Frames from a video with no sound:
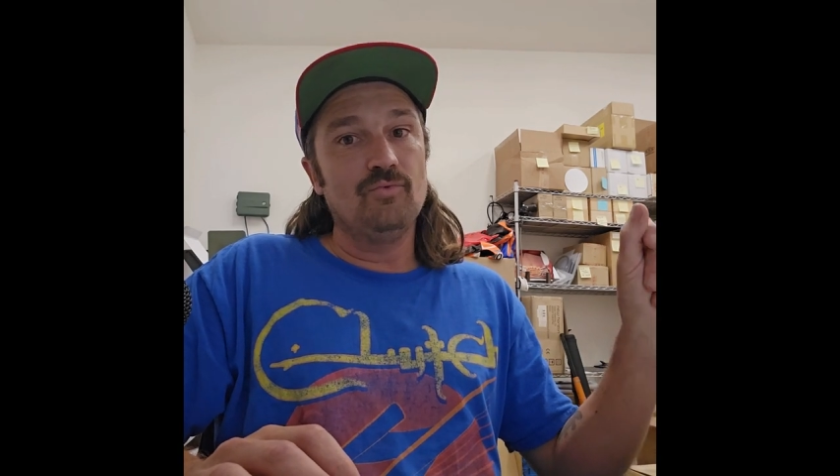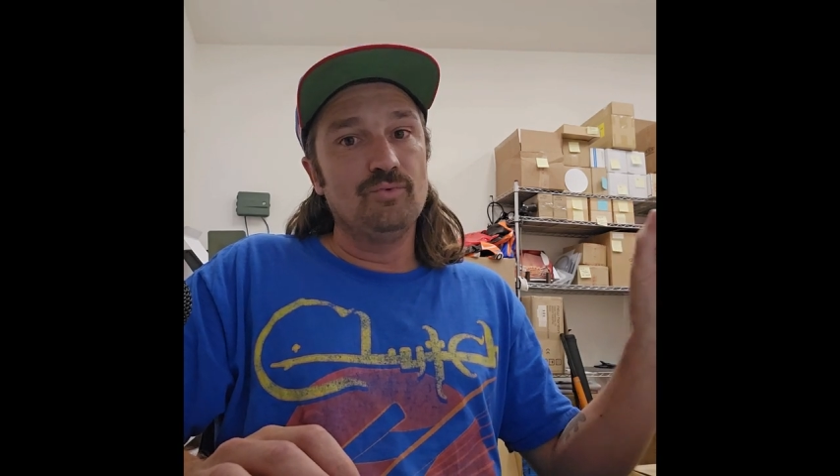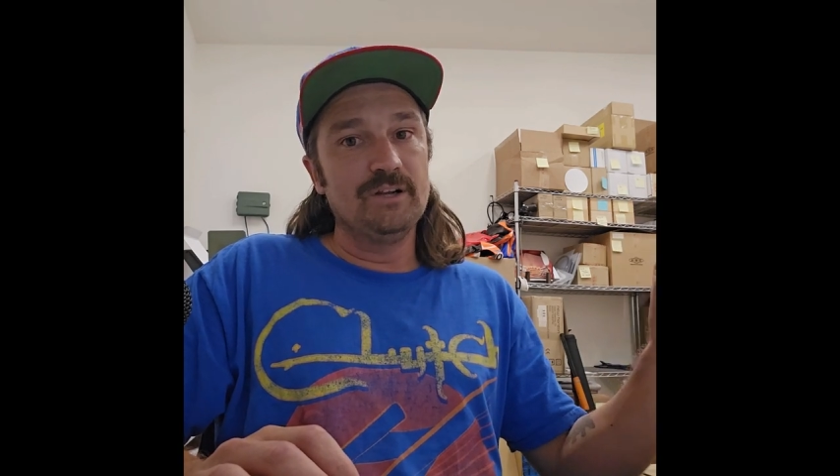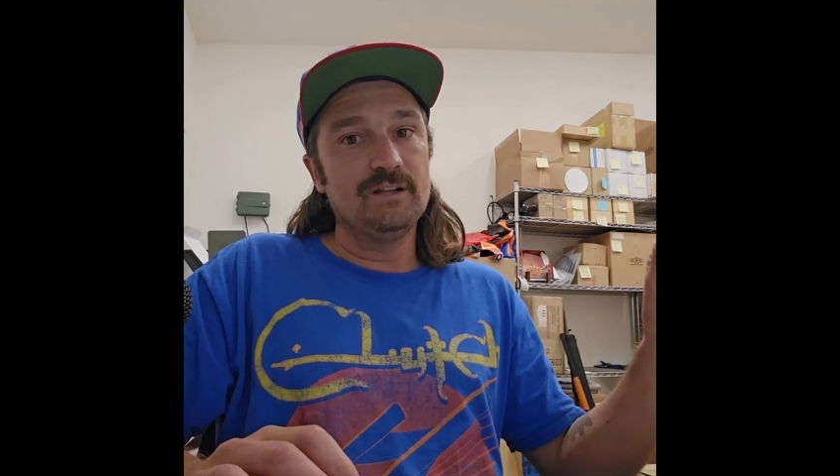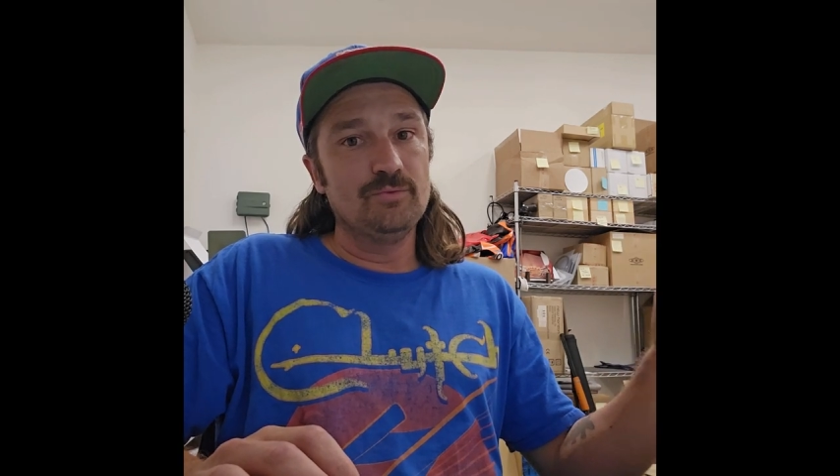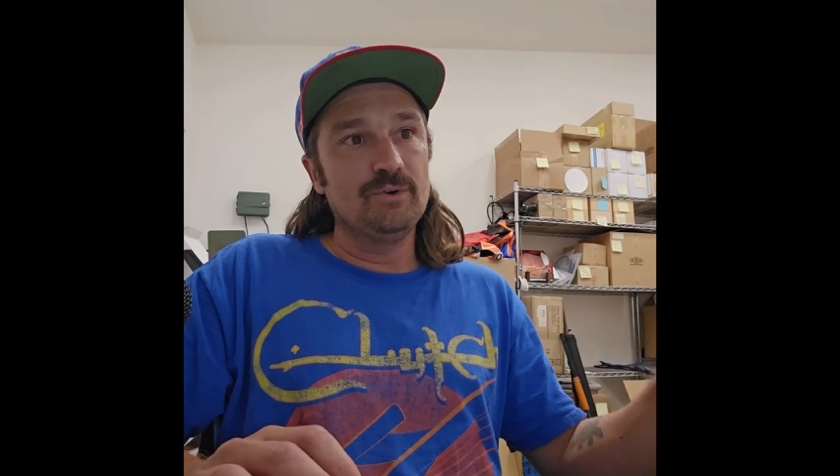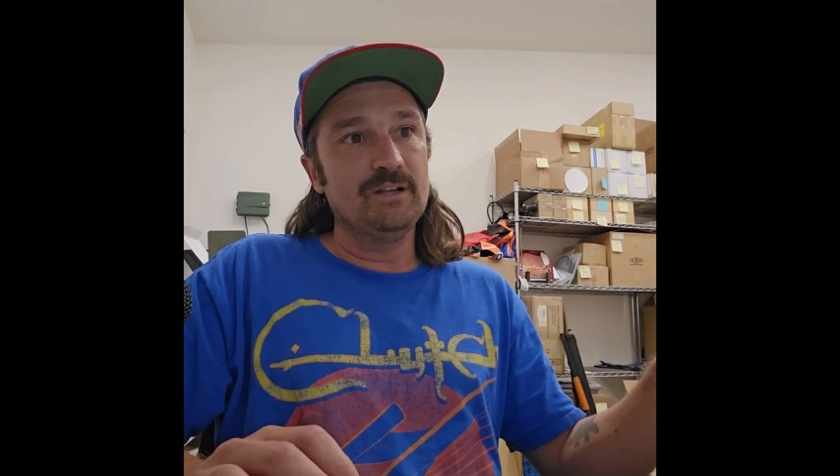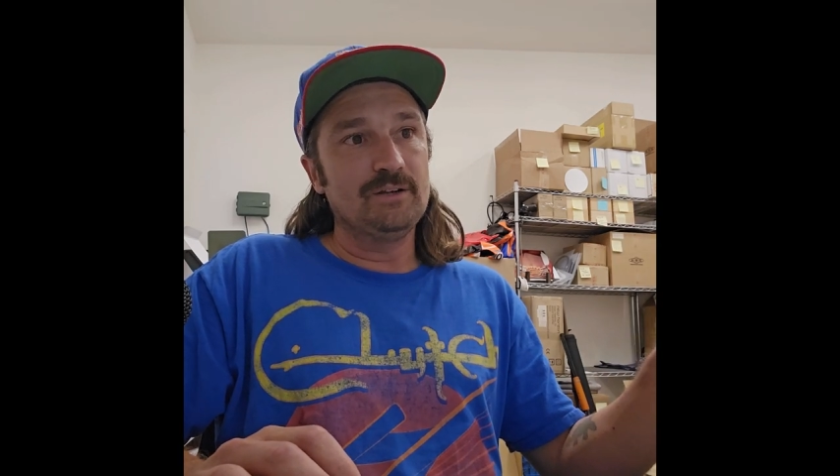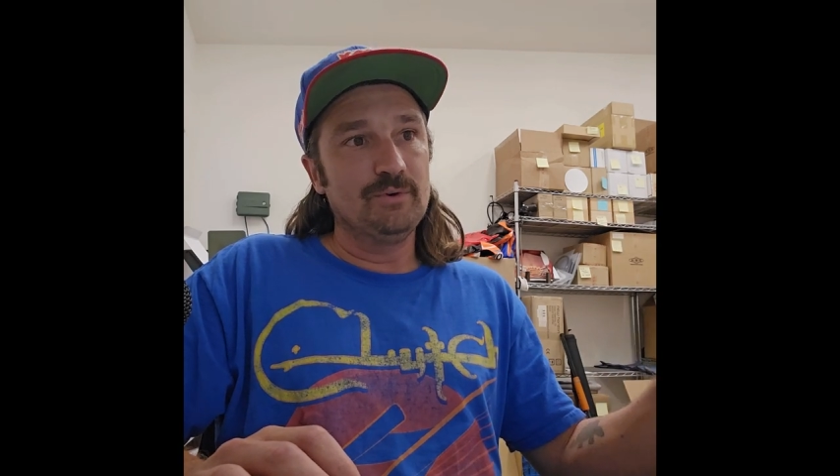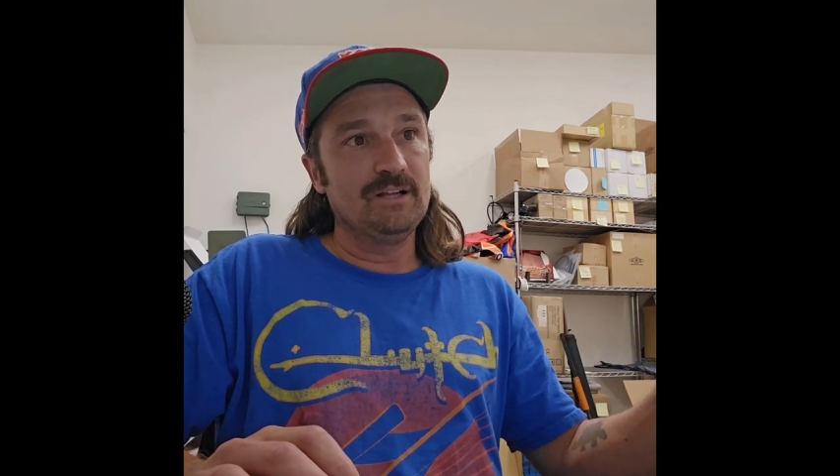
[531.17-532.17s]
really,
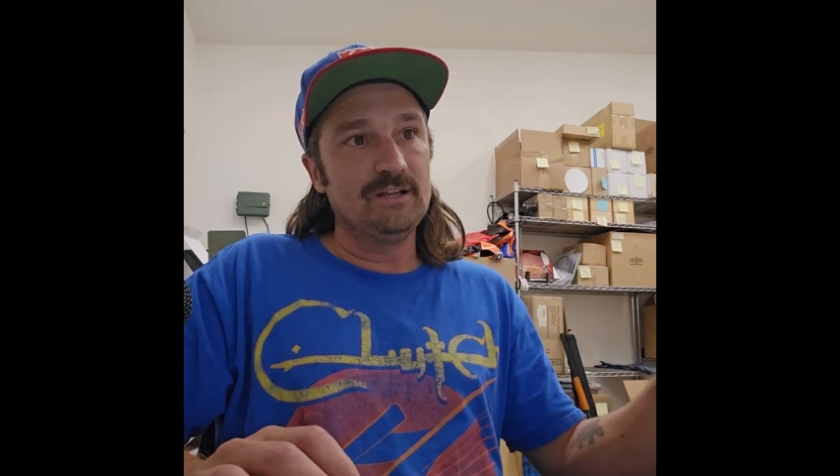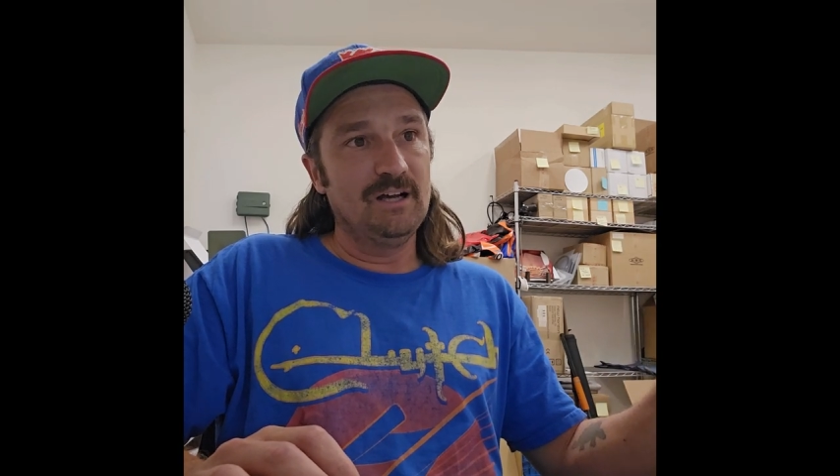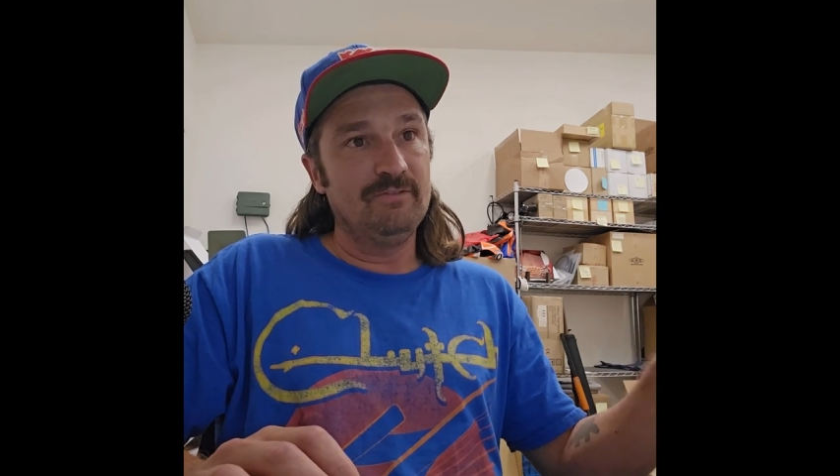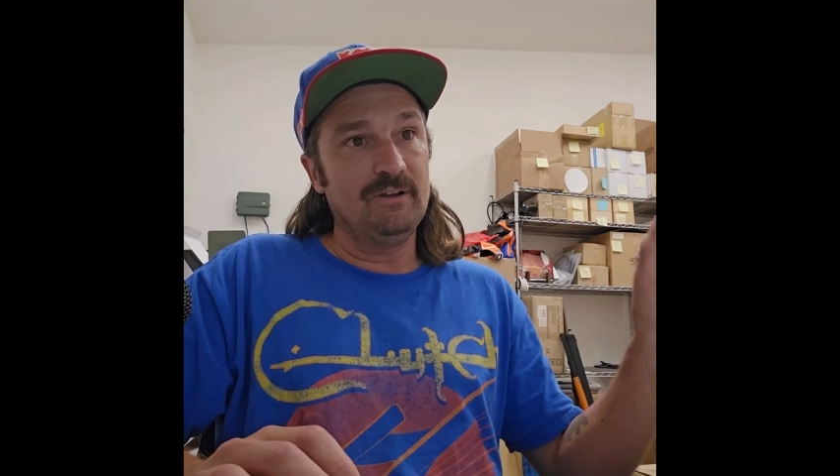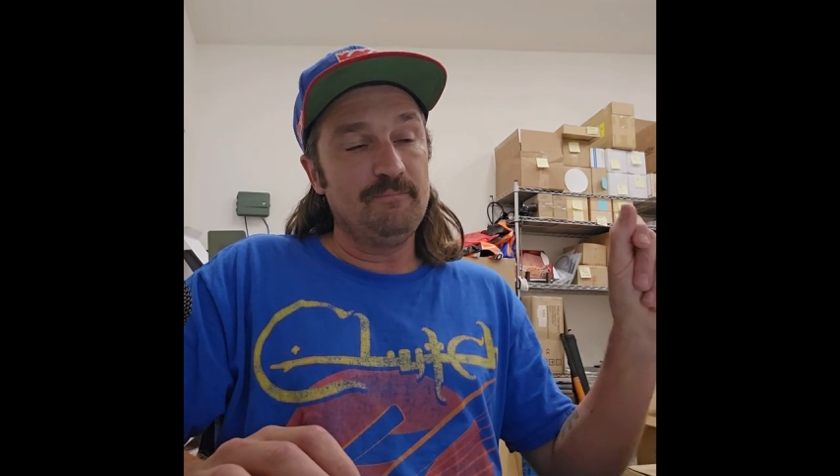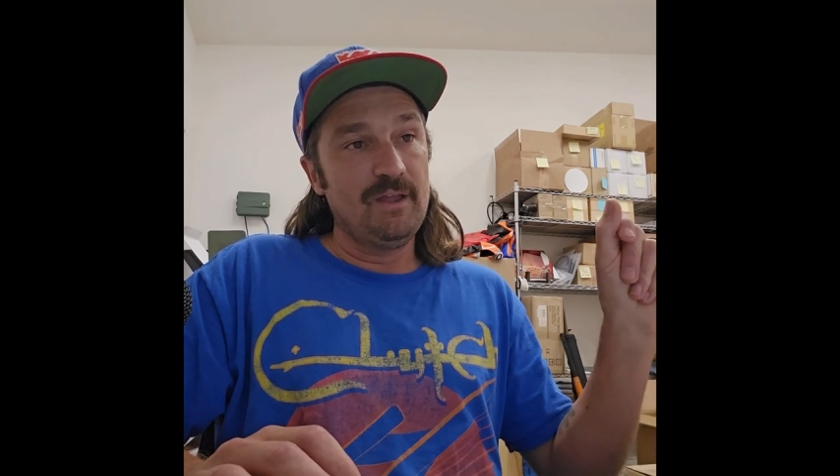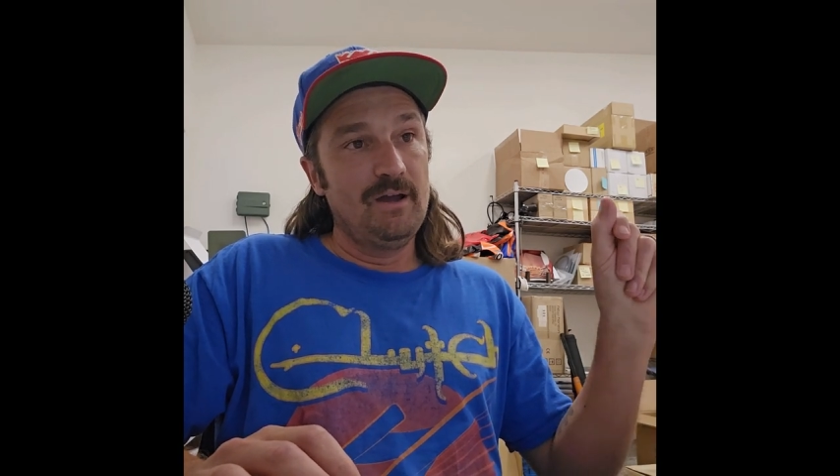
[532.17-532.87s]
really, really love it.